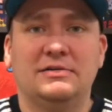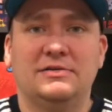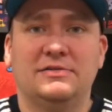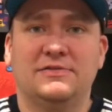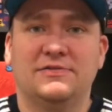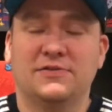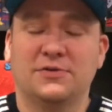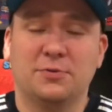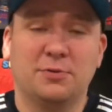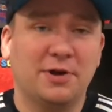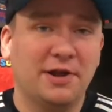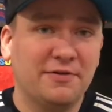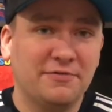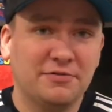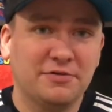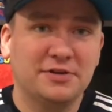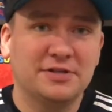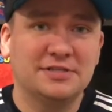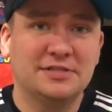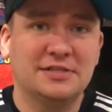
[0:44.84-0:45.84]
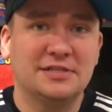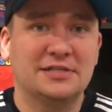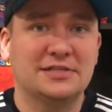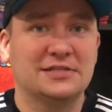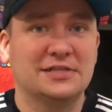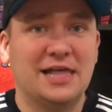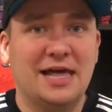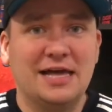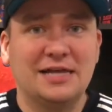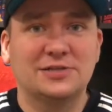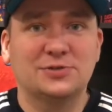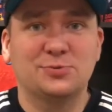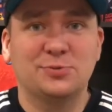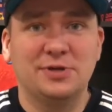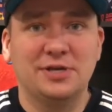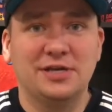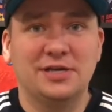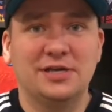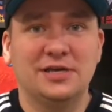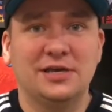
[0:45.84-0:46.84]
for whatever reason this last
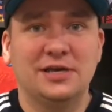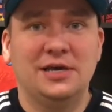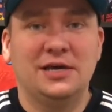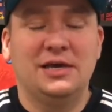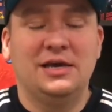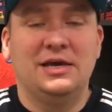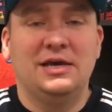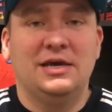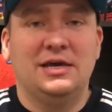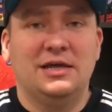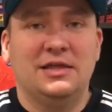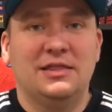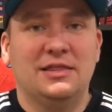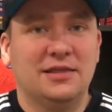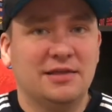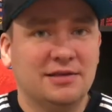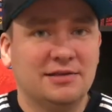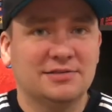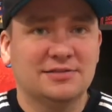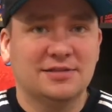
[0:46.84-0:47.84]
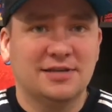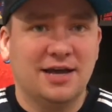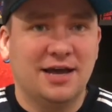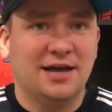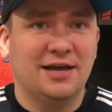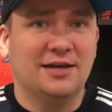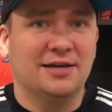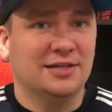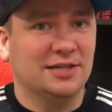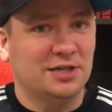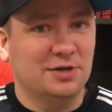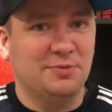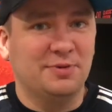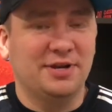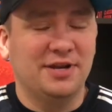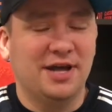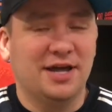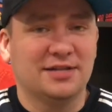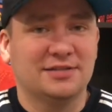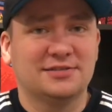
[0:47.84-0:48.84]
week, things got a little bit
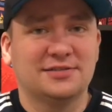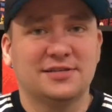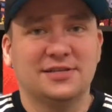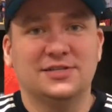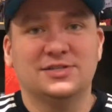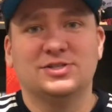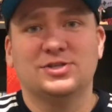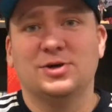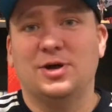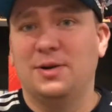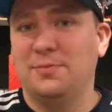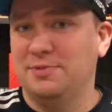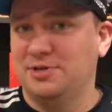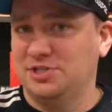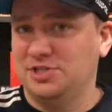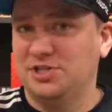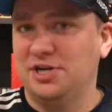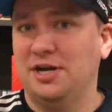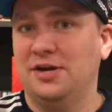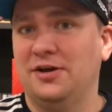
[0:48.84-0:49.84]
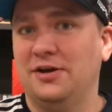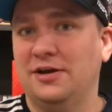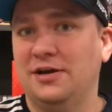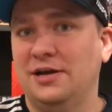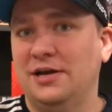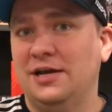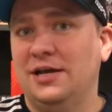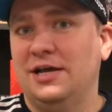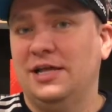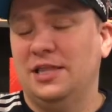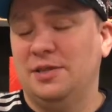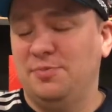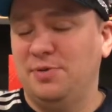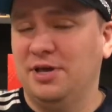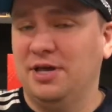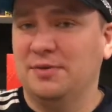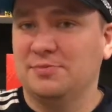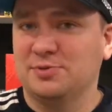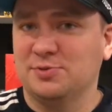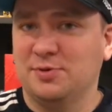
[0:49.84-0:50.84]
nuts, and so I'm going to share the
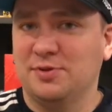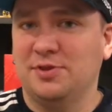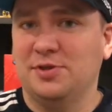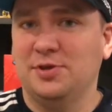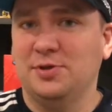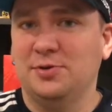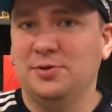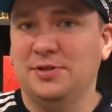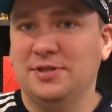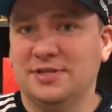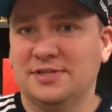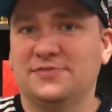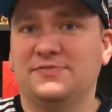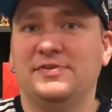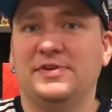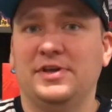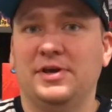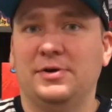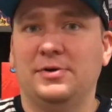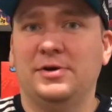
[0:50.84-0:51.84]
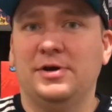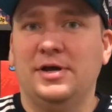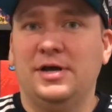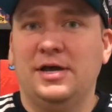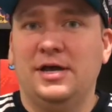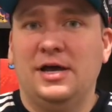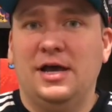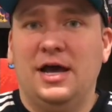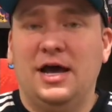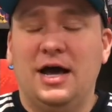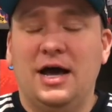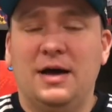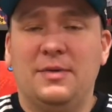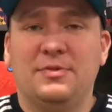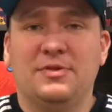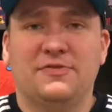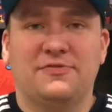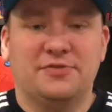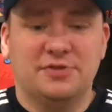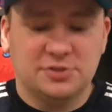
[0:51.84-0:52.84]
pickups with you in this video.
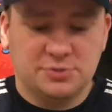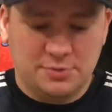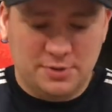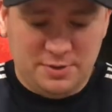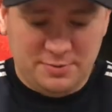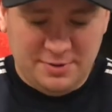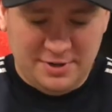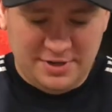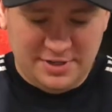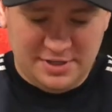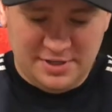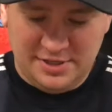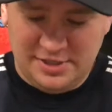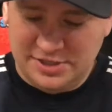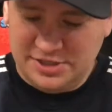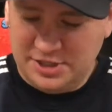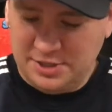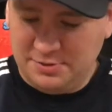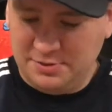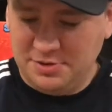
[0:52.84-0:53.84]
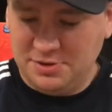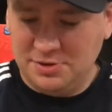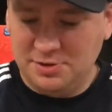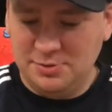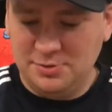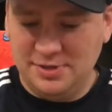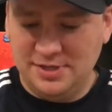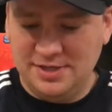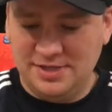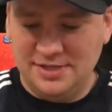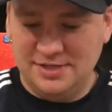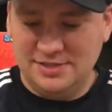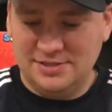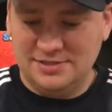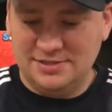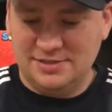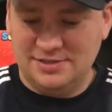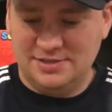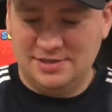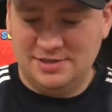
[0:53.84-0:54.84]
The first one I want to share with you
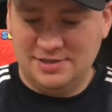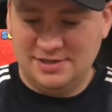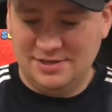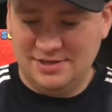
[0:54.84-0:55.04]
is